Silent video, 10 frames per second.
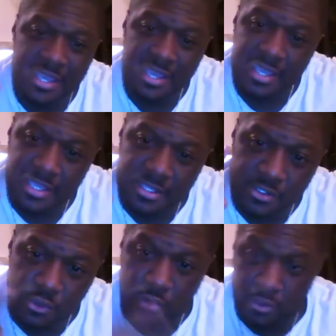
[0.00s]

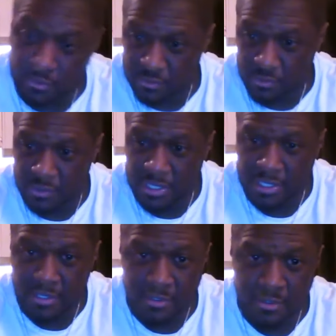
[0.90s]
ignore. Okay,
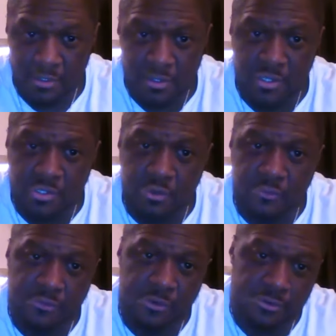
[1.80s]
let's go
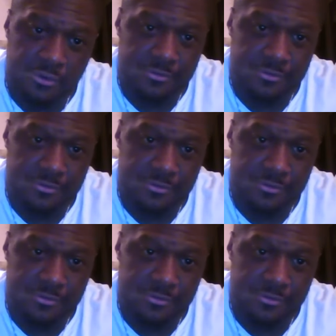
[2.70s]
further.